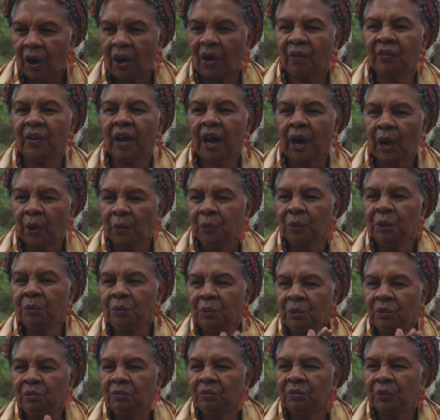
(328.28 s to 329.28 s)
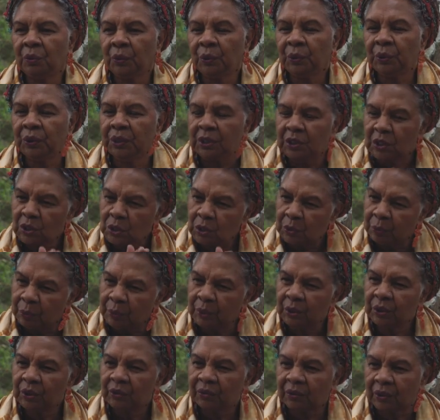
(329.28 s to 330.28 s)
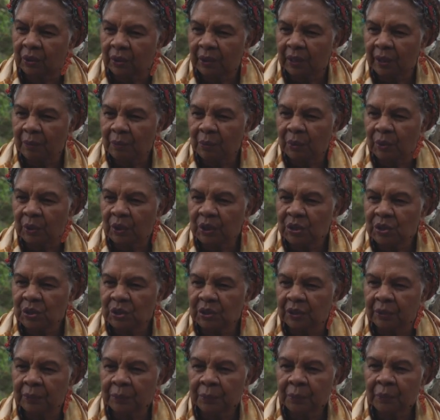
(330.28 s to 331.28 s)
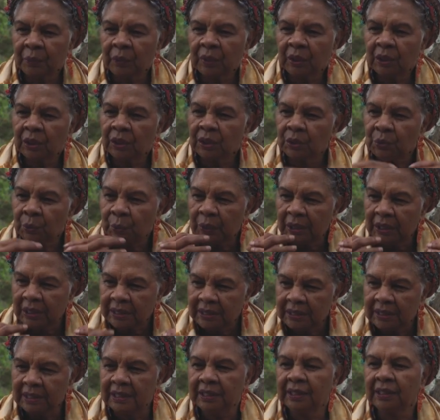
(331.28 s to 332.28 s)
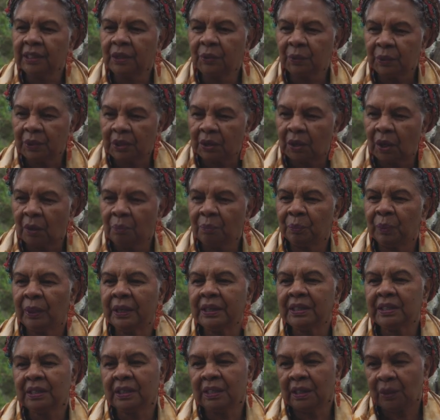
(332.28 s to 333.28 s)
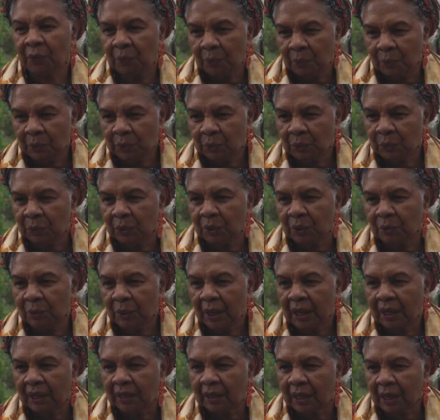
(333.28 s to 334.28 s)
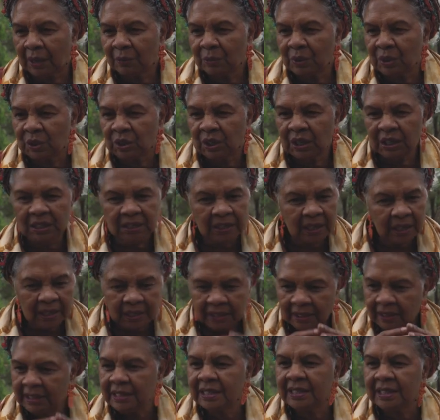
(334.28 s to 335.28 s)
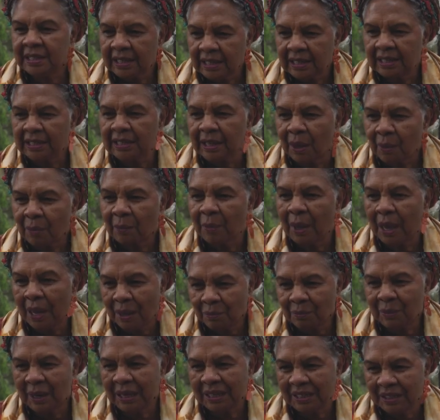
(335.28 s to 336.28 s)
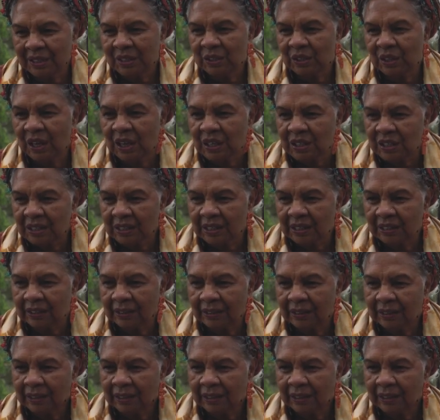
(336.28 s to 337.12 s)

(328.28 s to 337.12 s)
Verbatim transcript: of how we move forward in a spirit of collaboration because we are dealing with complexity when we're talking about climate change. This is a man made disaster.